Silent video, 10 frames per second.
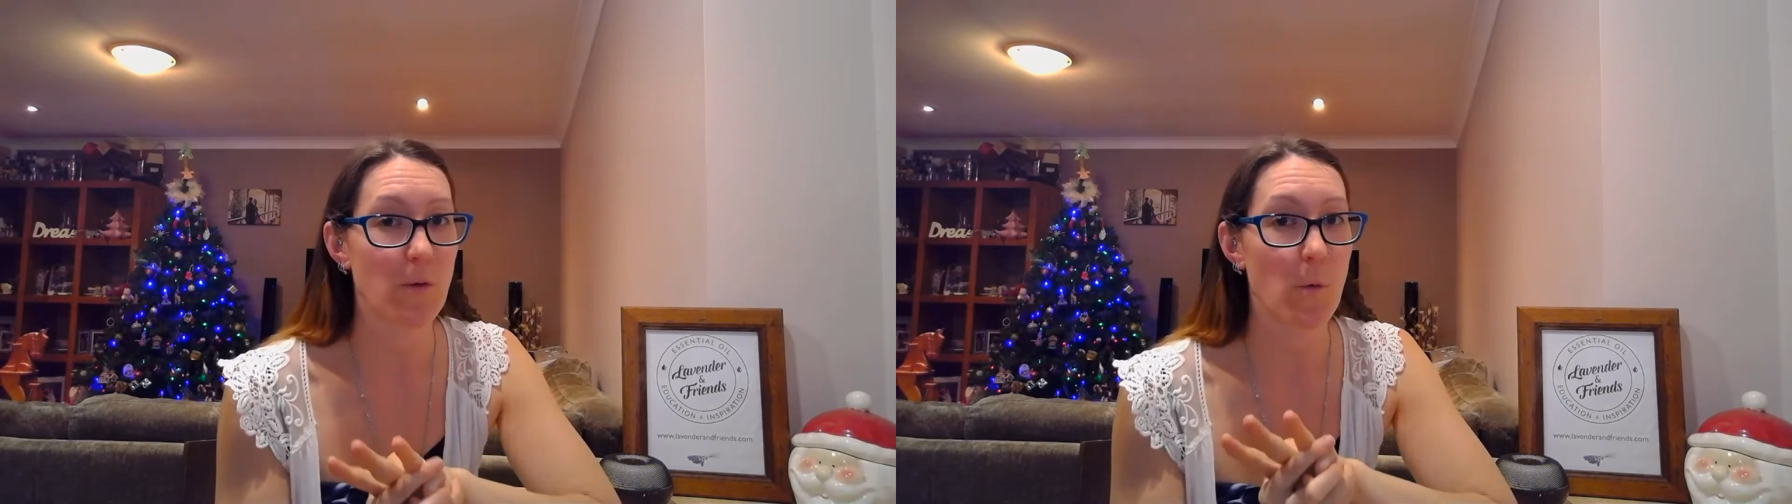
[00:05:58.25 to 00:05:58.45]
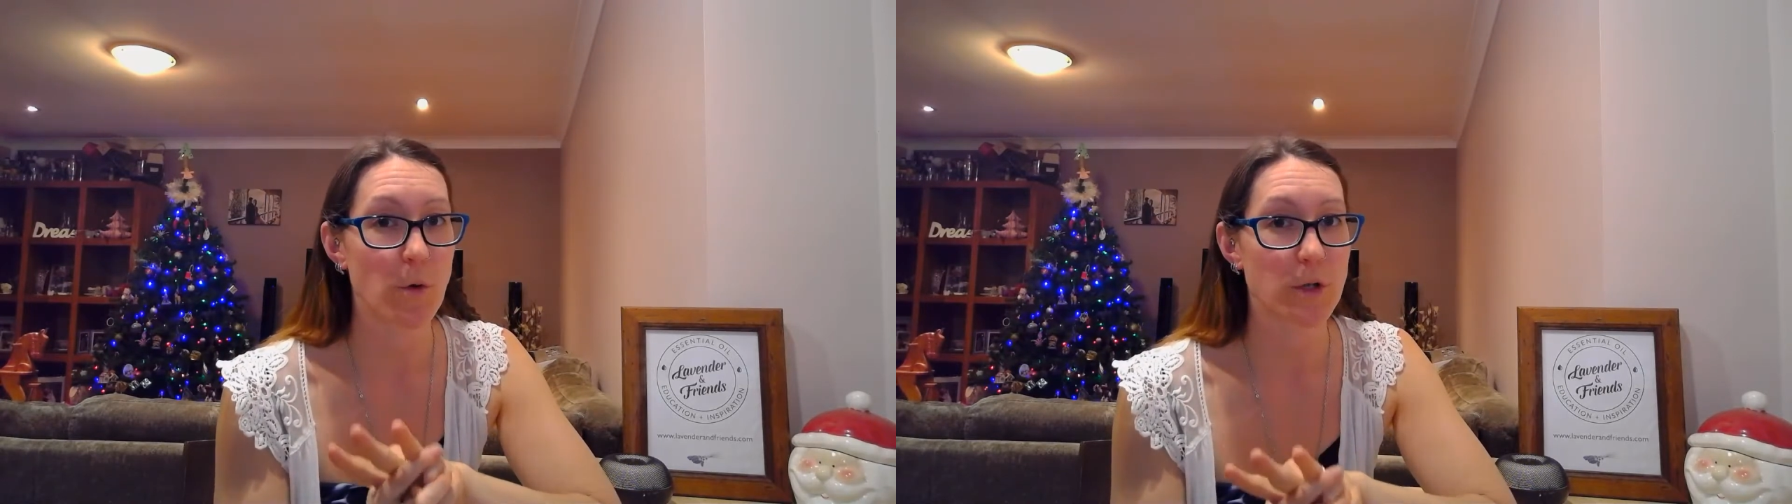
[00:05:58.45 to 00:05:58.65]

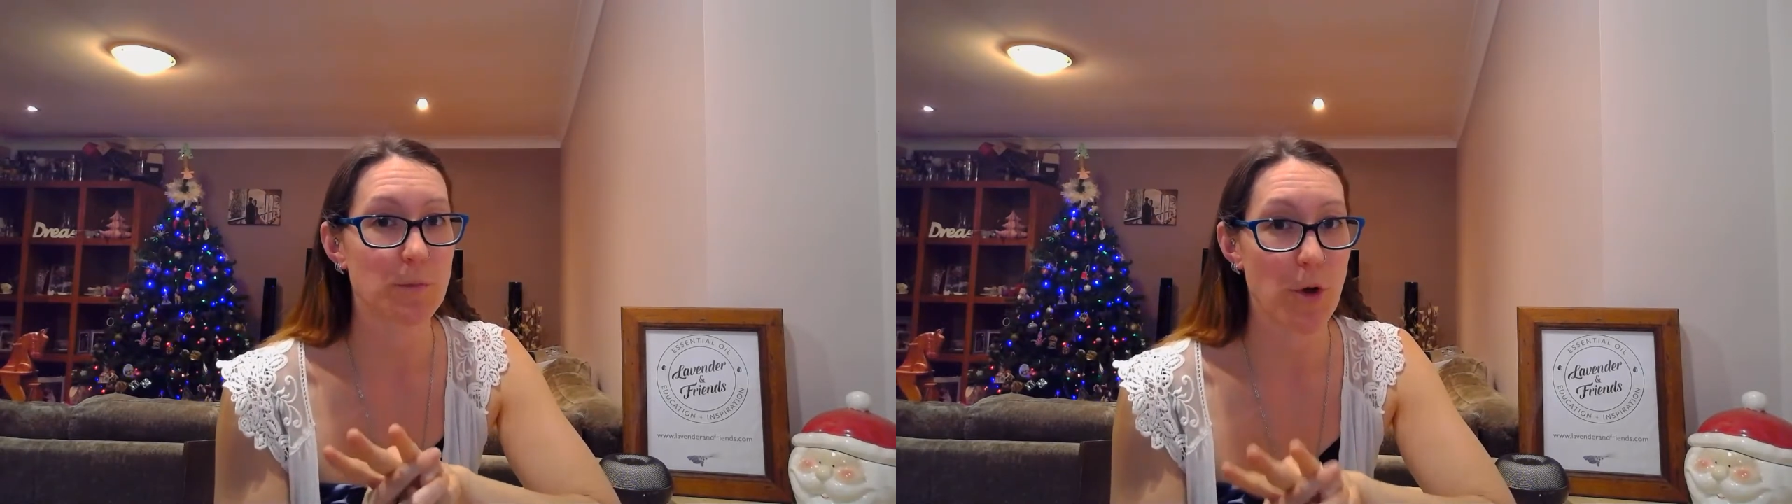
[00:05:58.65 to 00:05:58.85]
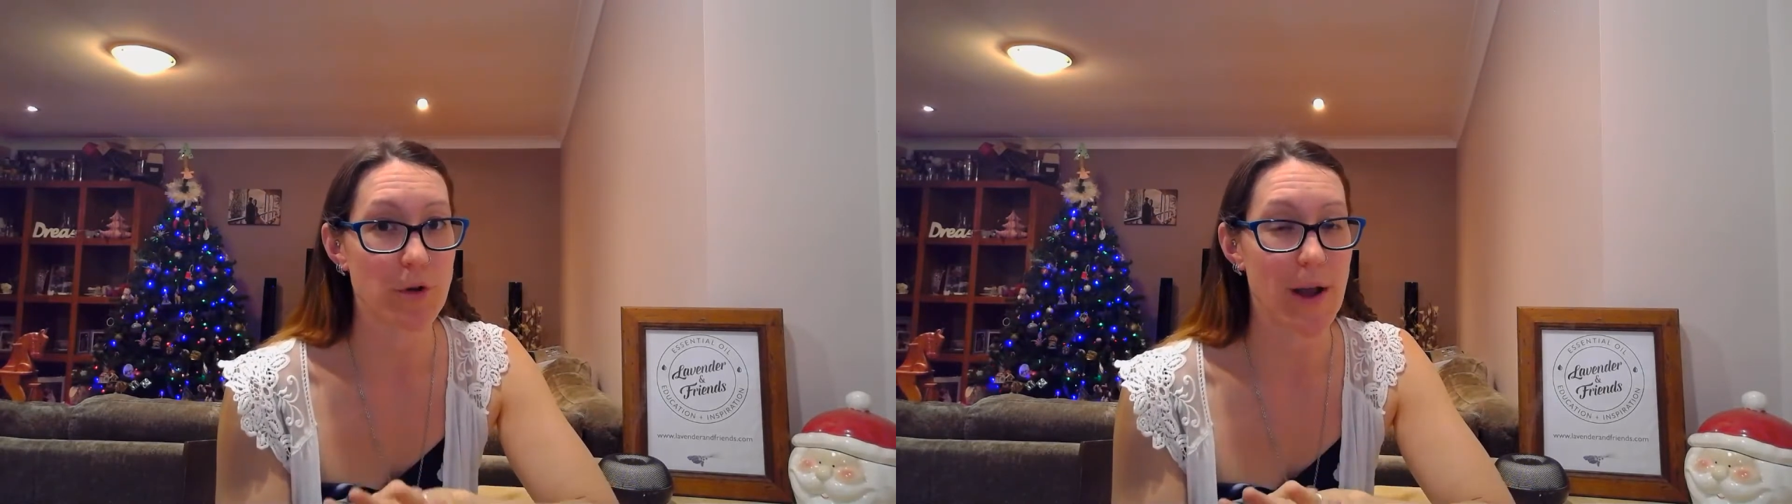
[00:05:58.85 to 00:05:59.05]
rewards
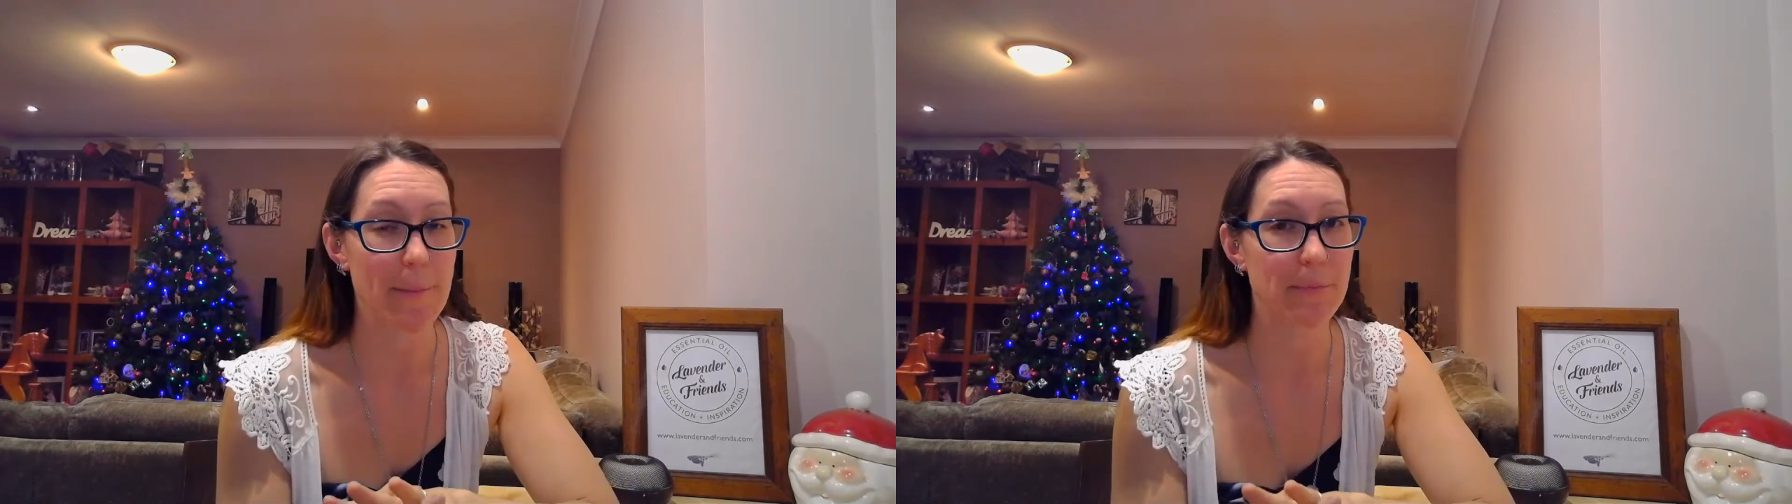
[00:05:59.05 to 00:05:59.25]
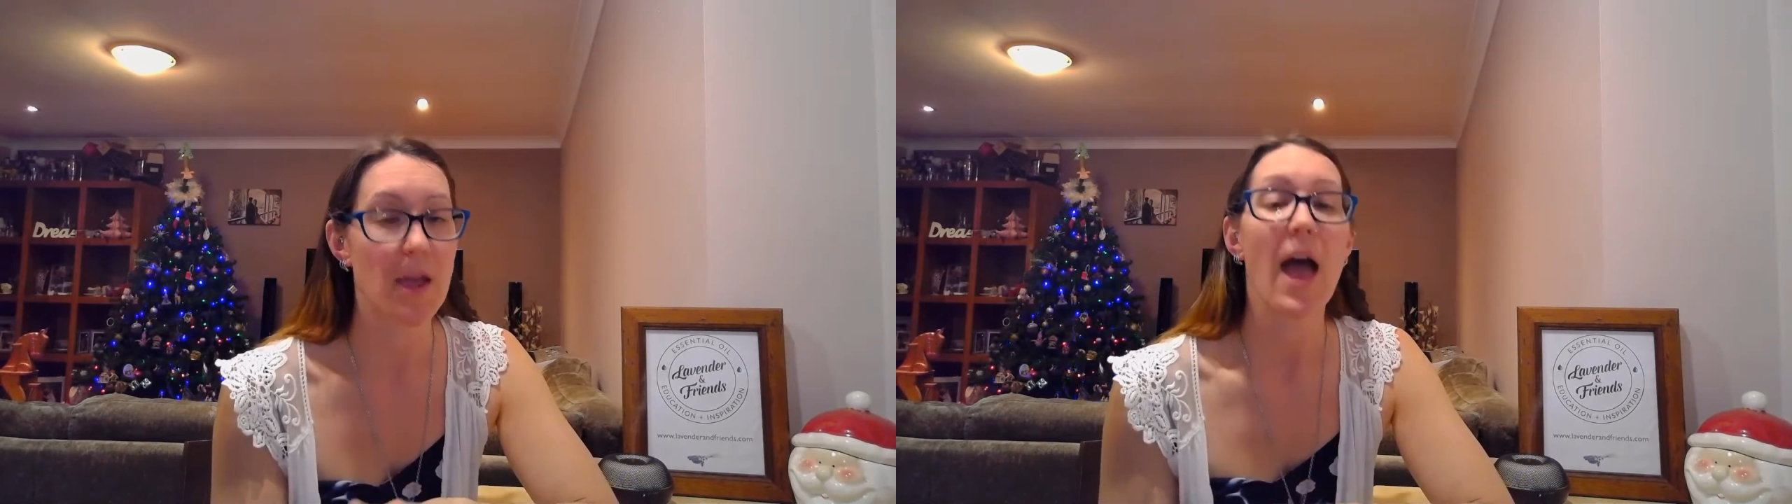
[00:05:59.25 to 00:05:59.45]
program.